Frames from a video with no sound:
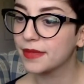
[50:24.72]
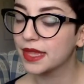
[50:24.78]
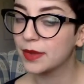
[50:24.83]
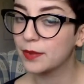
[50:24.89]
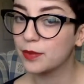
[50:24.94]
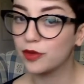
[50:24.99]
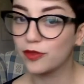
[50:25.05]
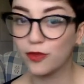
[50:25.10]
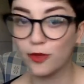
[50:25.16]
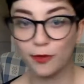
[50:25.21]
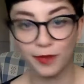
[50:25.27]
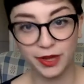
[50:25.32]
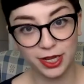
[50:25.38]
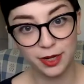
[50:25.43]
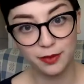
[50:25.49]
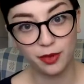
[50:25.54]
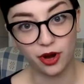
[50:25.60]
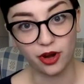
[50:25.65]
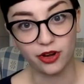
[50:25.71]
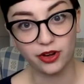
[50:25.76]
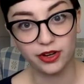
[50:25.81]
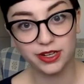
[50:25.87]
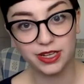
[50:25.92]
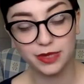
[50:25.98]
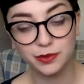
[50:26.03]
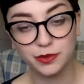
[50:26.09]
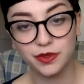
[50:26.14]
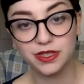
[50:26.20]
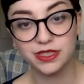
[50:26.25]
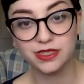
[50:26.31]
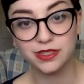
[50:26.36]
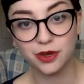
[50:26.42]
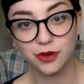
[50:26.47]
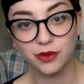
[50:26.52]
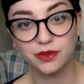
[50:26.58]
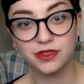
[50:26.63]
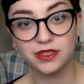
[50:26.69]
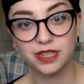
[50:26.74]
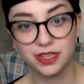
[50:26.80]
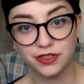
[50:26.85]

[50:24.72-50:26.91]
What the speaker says: Performing in a barn comes with its own set